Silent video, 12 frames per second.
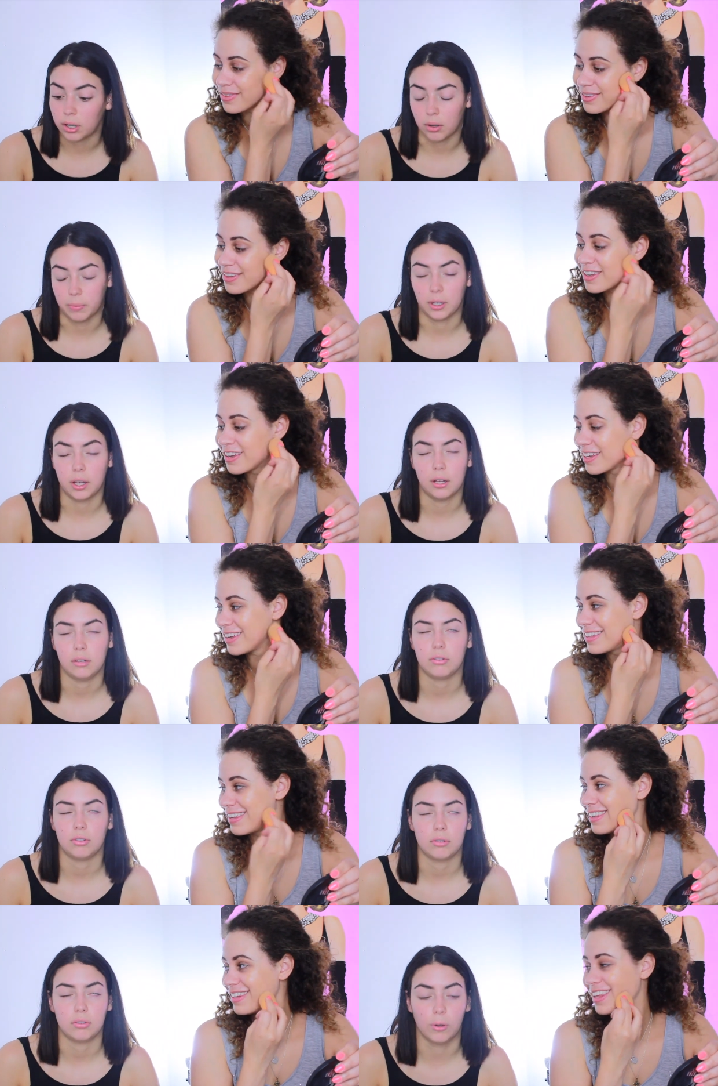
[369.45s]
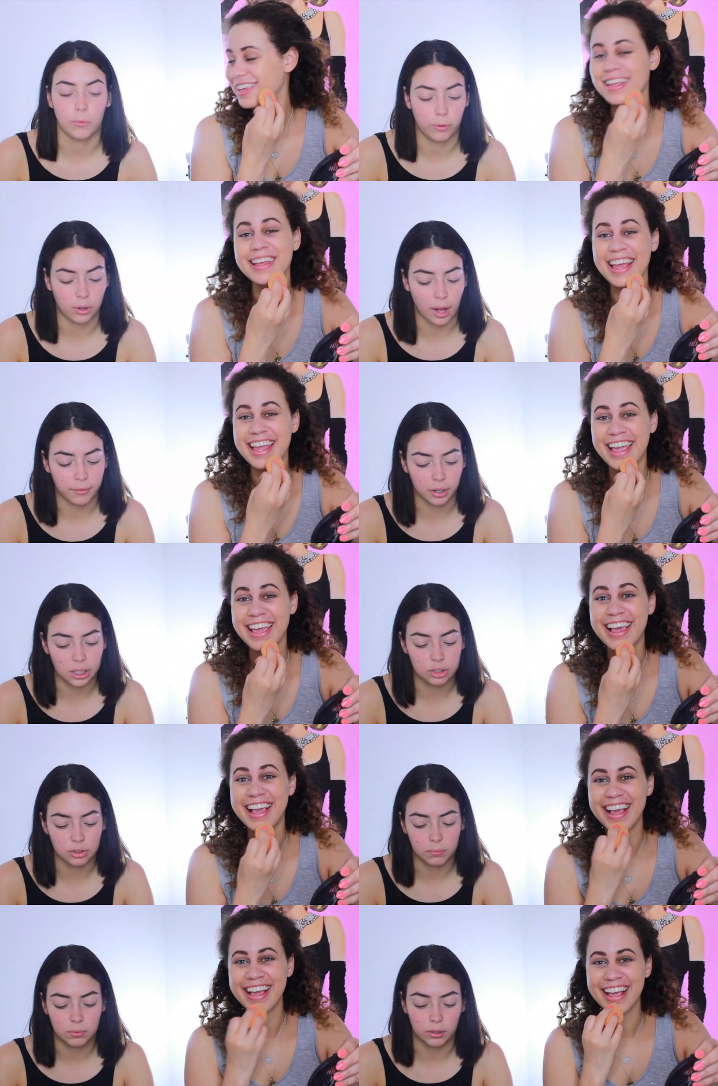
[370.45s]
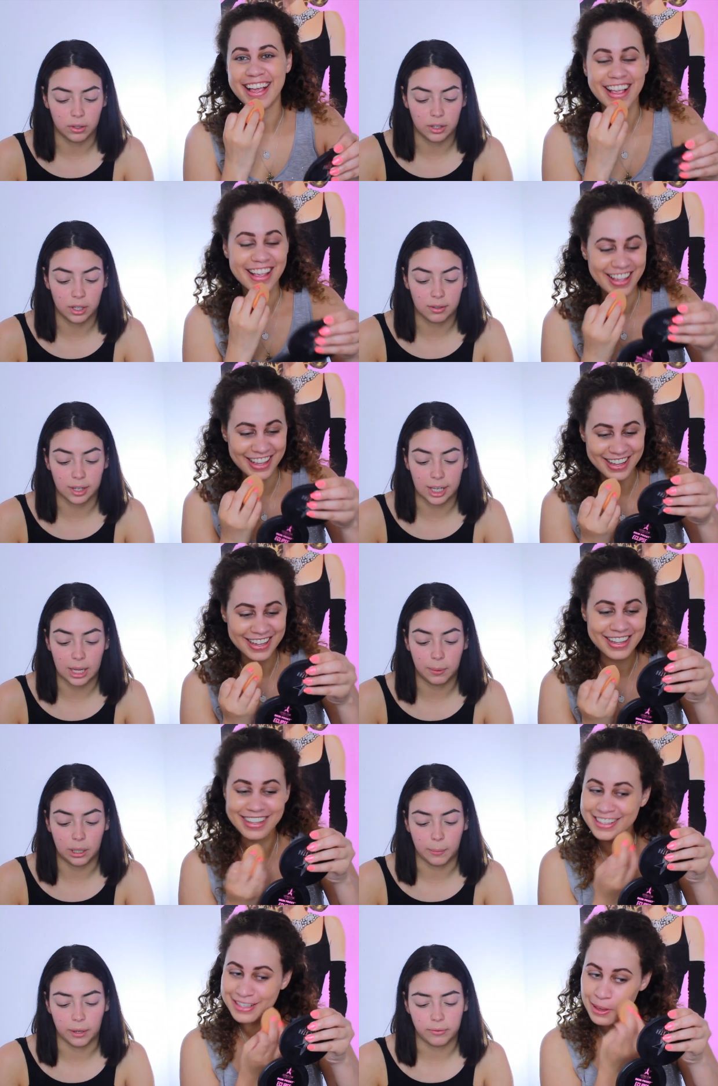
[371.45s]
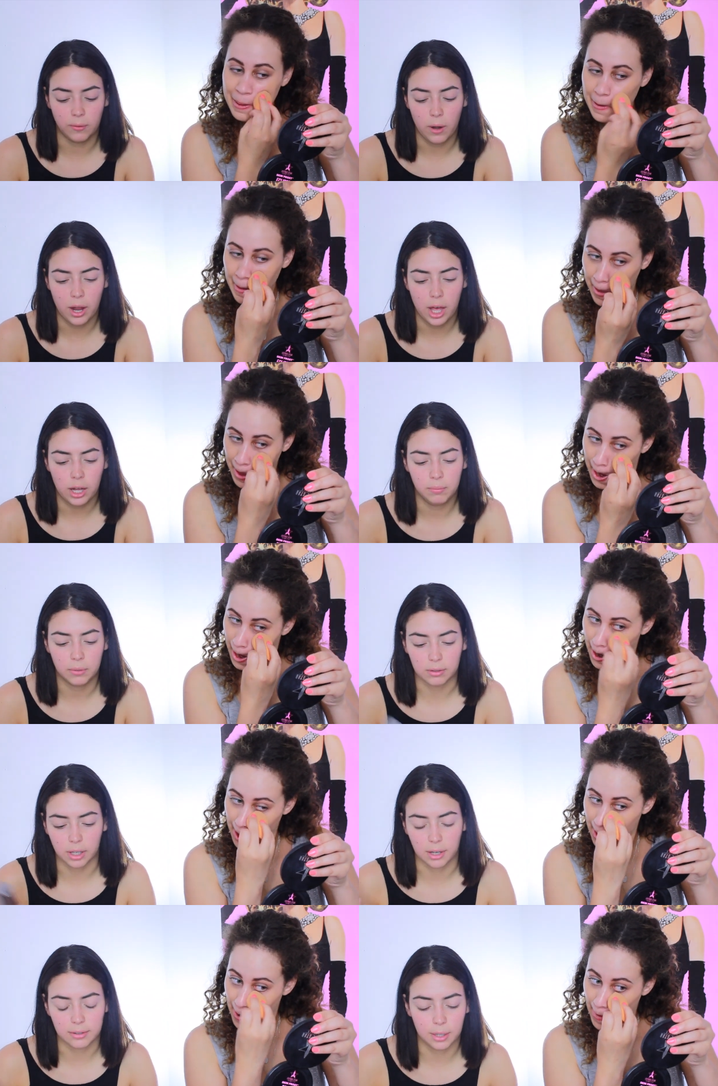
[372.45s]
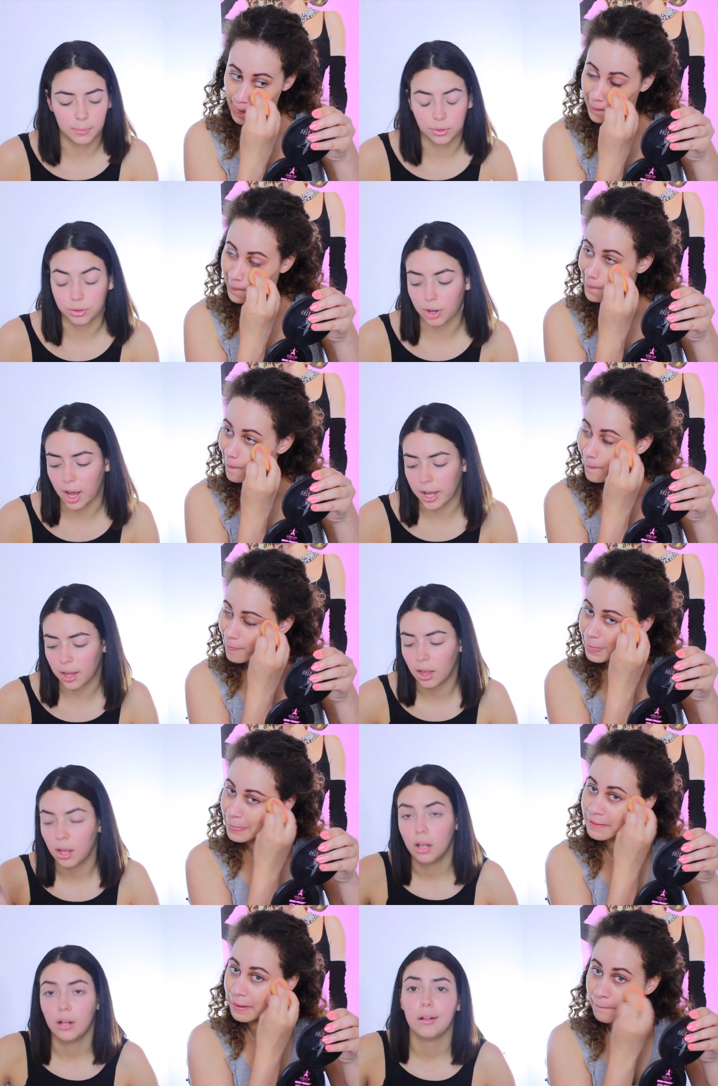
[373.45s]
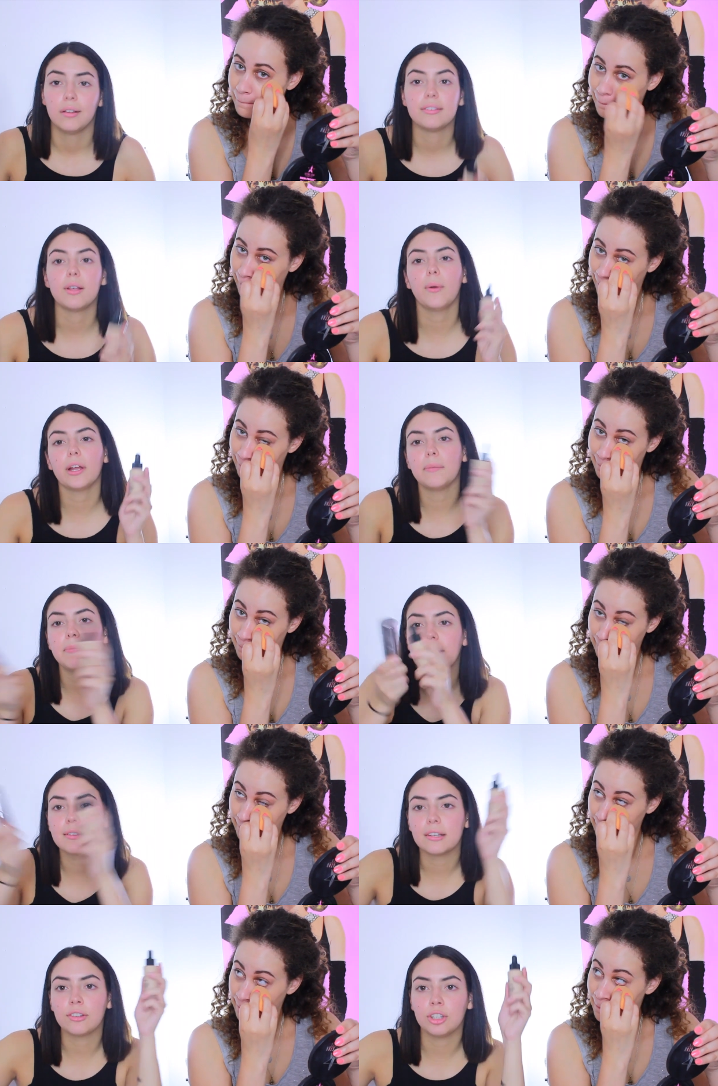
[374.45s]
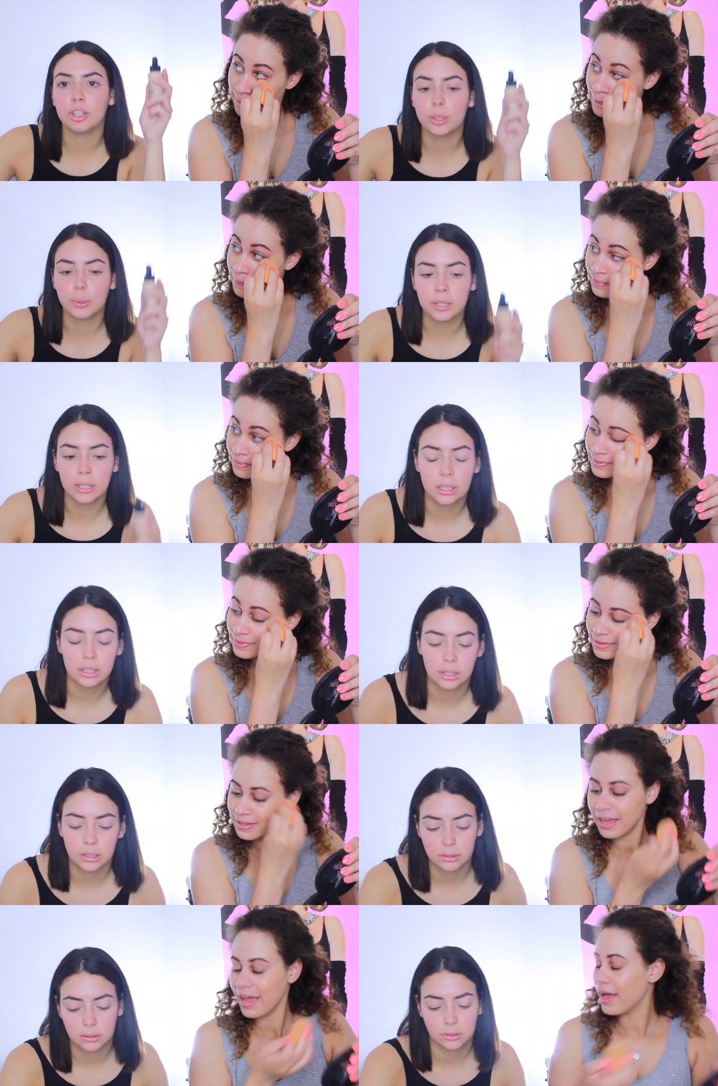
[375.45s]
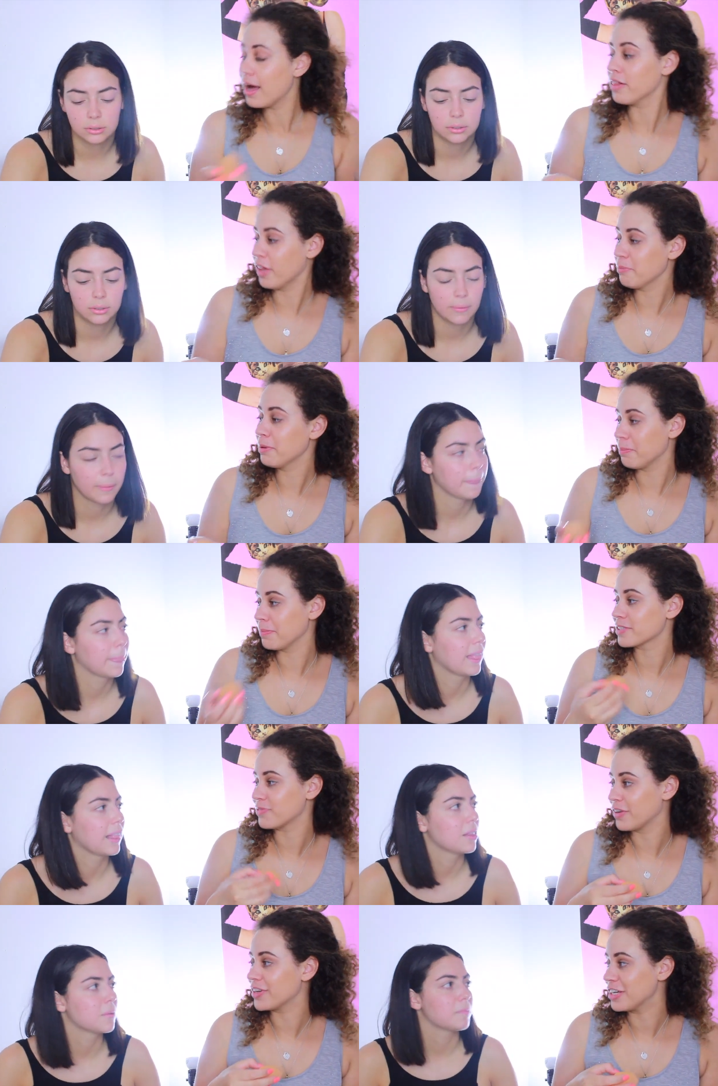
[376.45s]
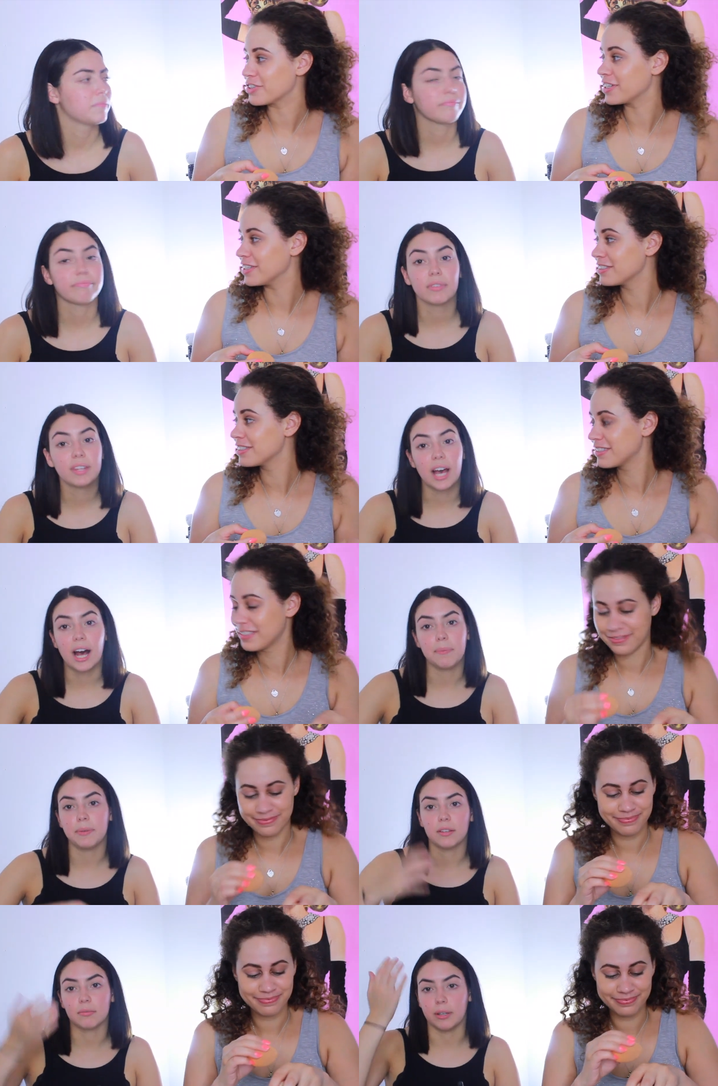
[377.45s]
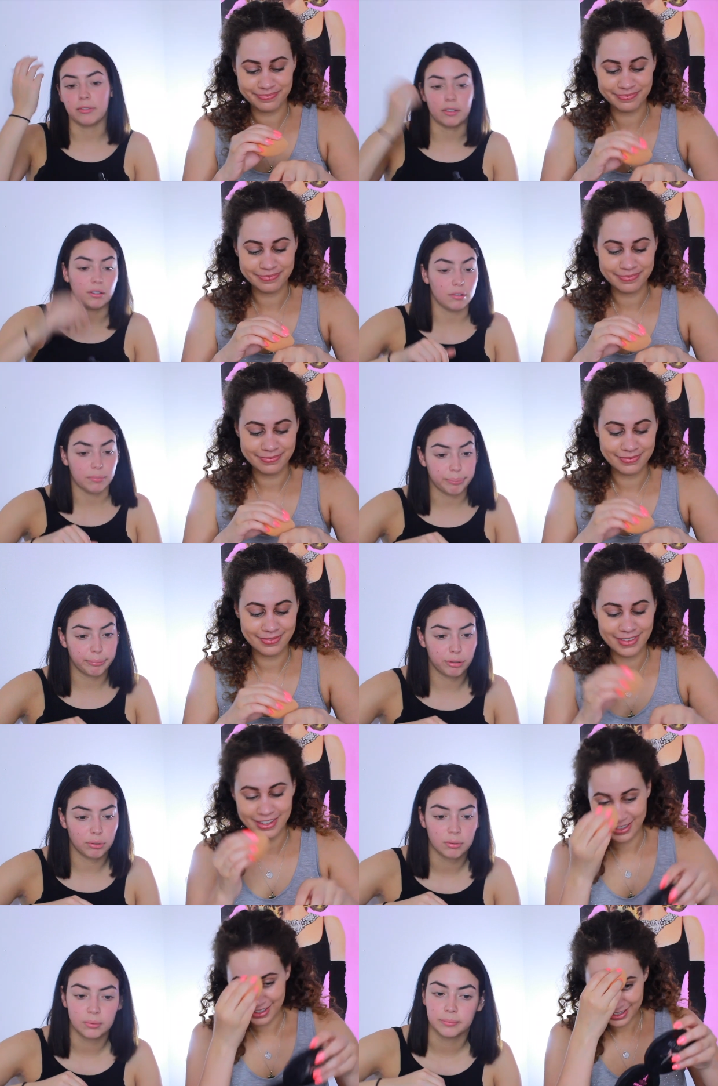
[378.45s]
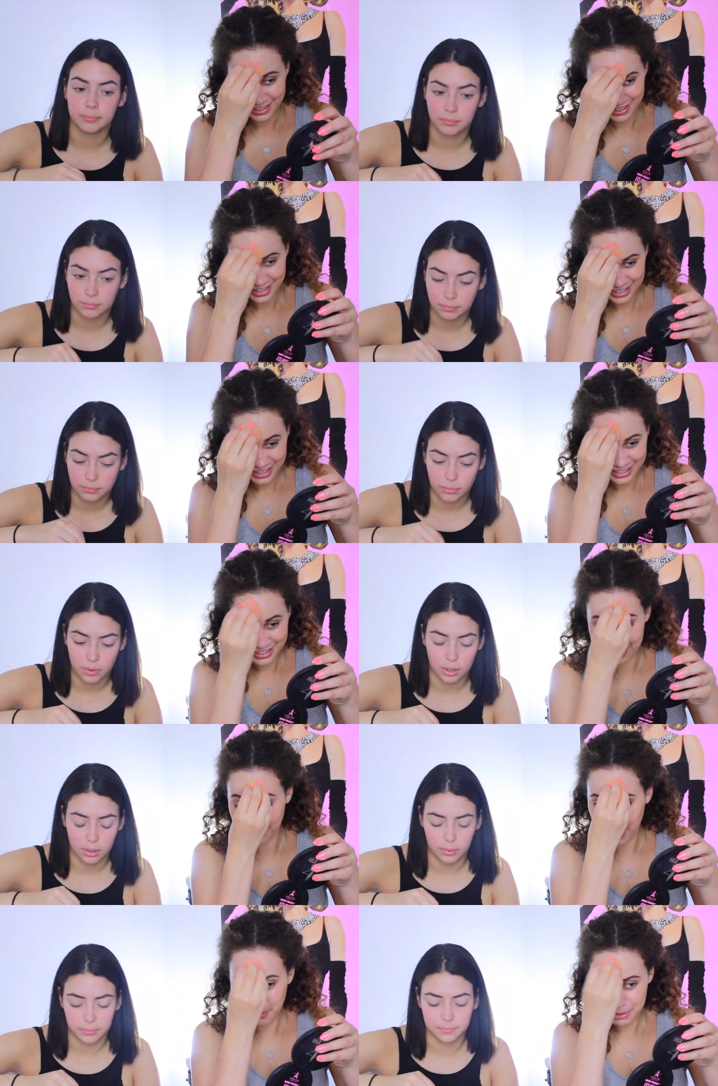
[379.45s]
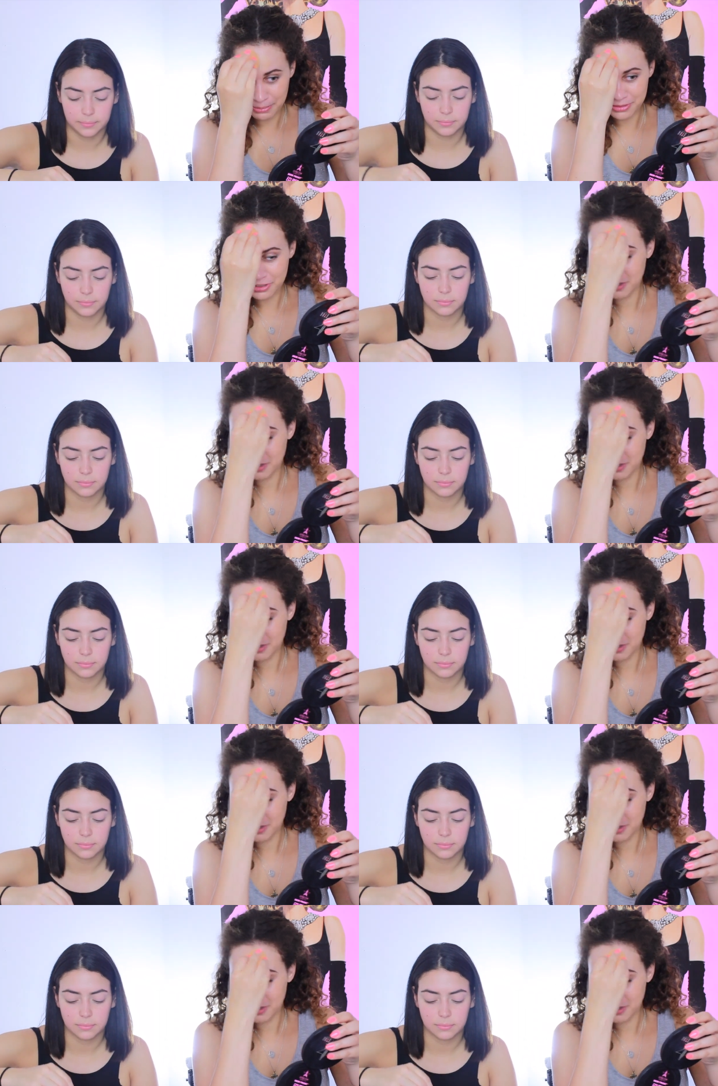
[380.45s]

Speaker 1: oh my god it's so full coverage the only thing is I can't put it on my forehead because like oh. I said I'm oh. too dry yep so we're
Speaker 2: gonna mix the two a lot of people mix foundations
Speaker 1: yeah because my face
Speaker 2: a lot of people do.